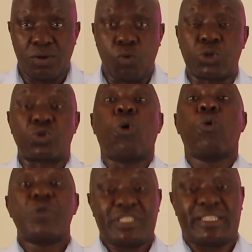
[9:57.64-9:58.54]
was
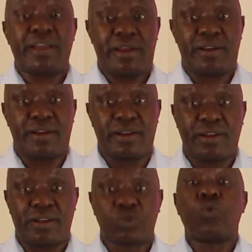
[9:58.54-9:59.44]
always there
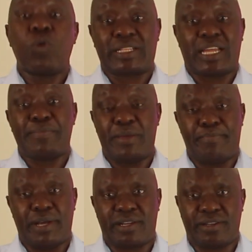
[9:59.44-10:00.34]
to welcome him
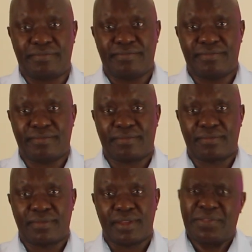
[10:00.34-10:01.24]
back.
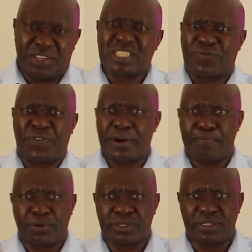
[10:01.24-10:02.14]
This is very
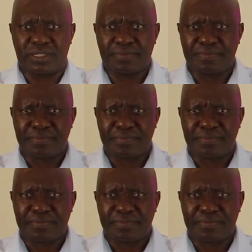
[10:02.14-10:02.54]
important.